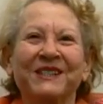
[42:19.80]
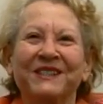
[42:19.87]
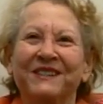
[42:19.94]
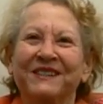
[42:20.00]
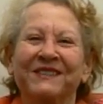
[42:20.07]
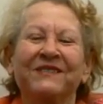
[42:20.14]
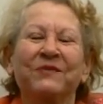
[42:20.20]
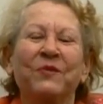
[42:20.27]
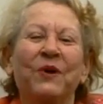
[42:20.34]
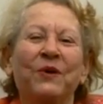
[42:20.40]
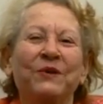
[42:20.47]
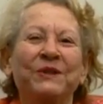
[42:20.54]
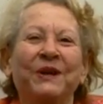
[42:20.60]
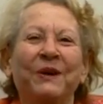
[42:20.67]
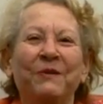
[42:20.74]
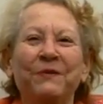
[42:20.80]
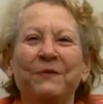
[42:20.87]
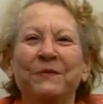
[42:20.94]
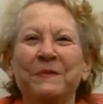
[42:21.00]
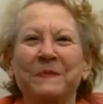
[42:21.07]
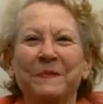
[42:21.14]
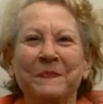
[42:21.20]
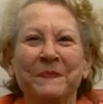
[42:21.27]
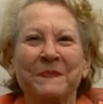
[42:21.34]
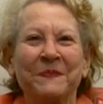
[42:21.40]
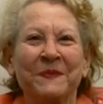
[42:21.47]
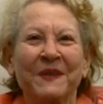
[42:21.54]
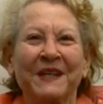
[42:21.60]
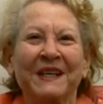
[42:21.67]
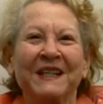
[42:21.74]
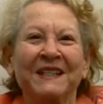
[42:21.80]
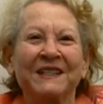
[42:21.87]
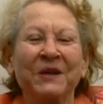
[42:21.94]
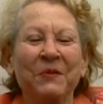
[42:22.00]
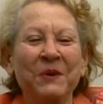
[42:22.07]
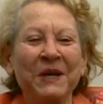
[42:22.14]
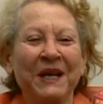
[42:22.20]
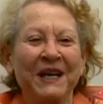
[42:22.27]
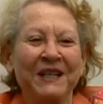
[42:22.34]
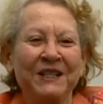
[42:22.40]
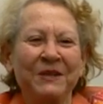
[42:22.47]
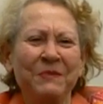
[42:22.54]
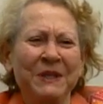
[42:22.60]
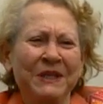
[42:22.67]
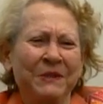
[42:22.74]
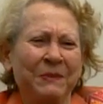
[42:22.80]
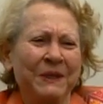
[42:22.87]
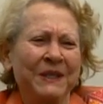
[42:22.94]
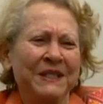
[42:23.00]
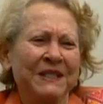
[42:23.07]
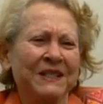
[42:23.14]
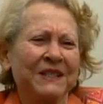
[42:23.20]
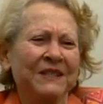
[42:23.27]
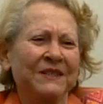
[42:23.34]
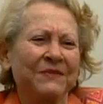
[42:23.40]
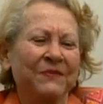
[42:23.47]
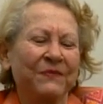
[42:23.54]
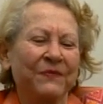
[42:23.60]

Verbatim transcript: he walked off. So we had some experiences.